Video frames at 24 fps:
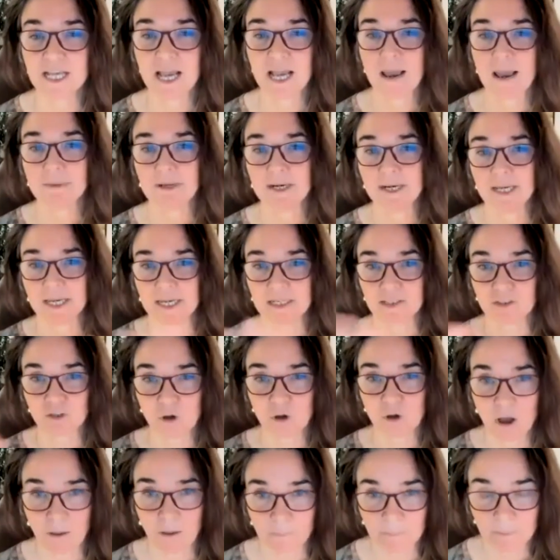happening at
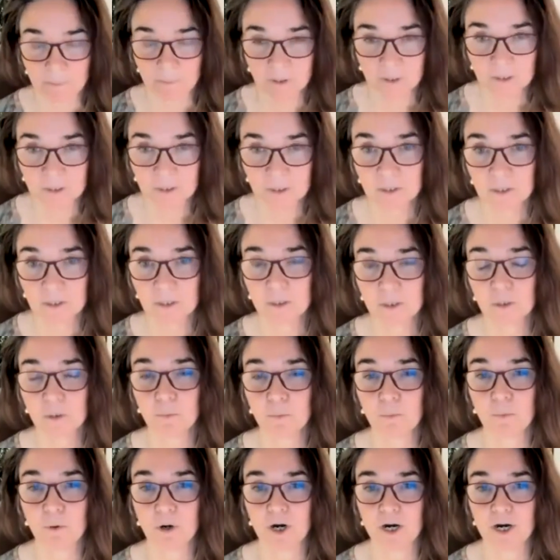COP,
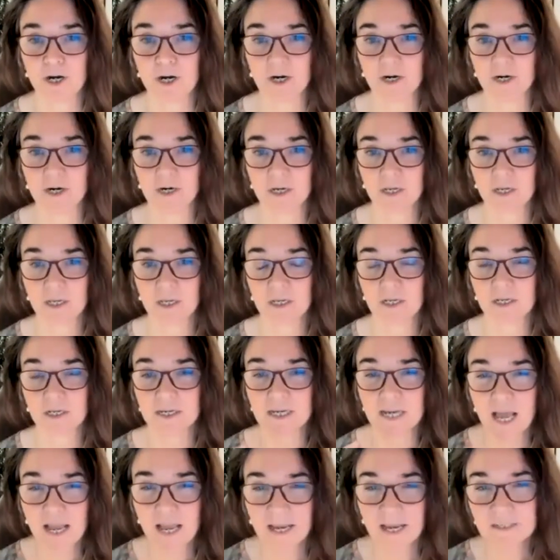where
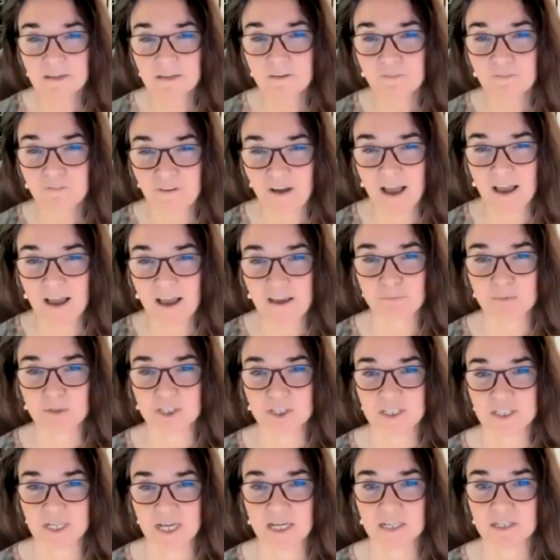
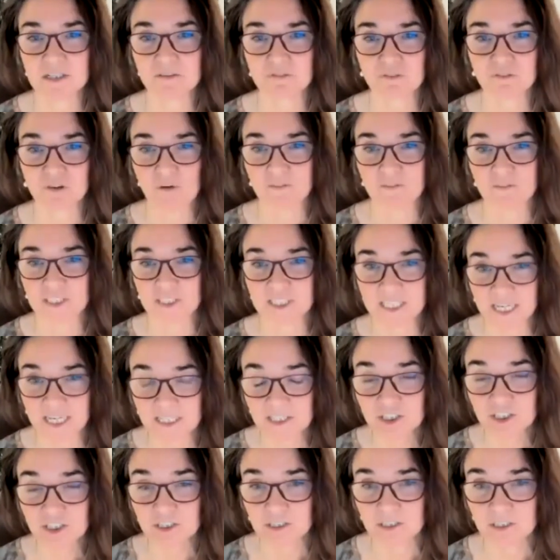95% of
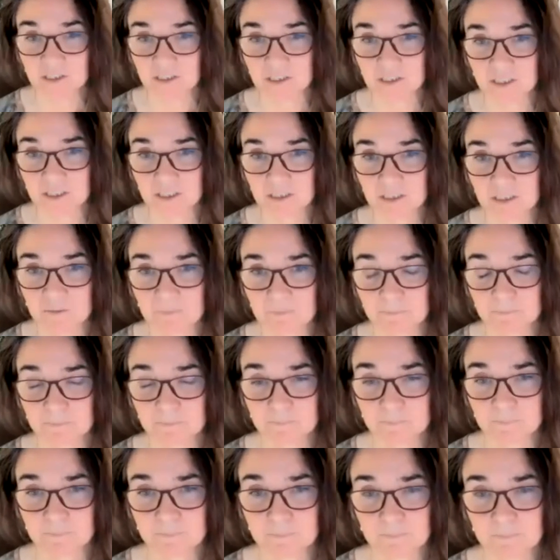conversations
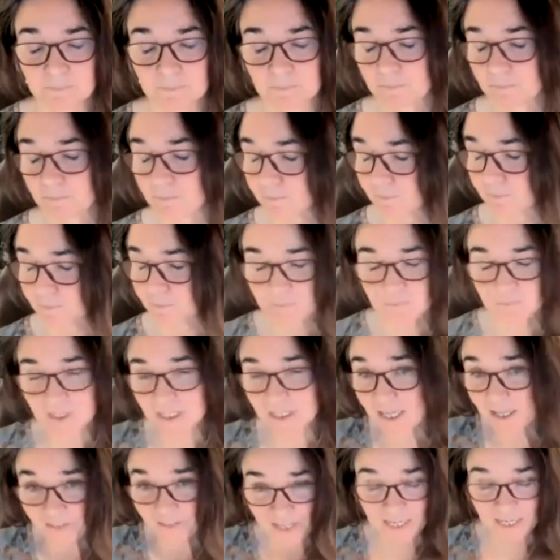
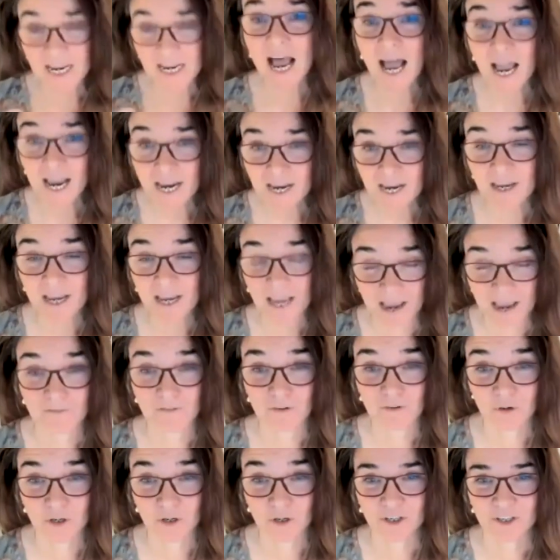that I have
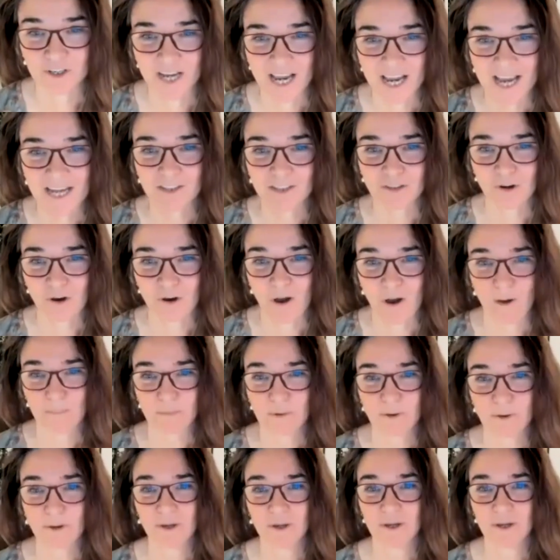heard at
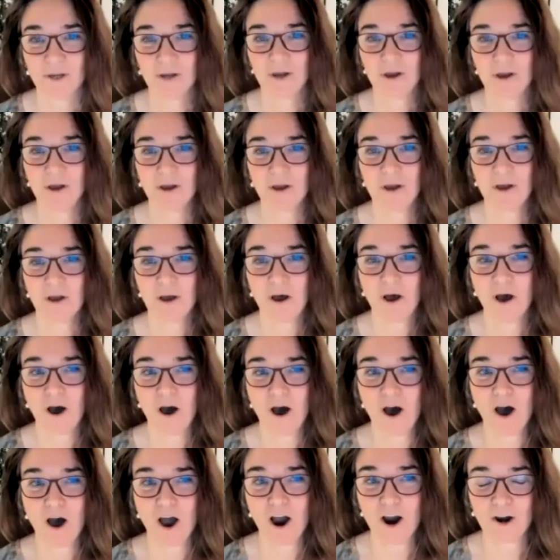COP
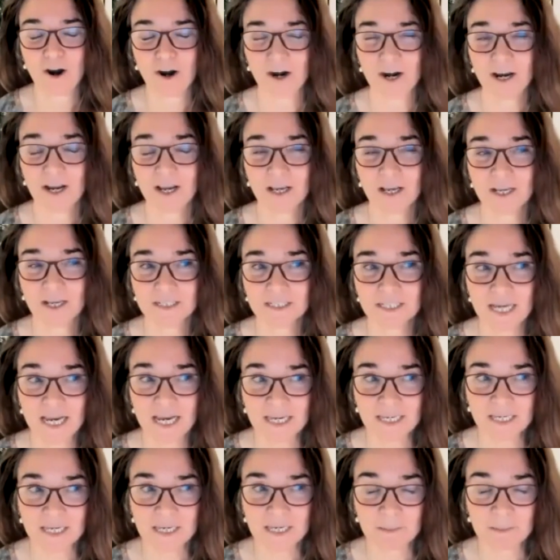are
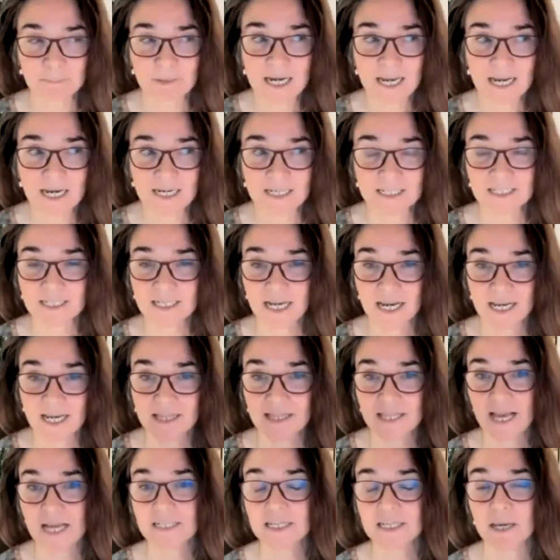taking place
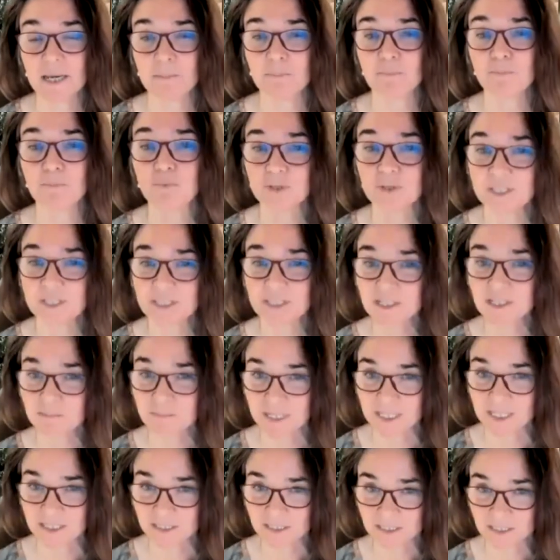in that
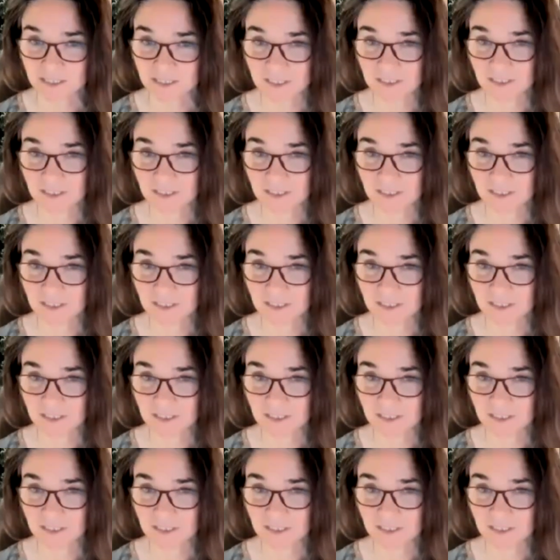imprisonment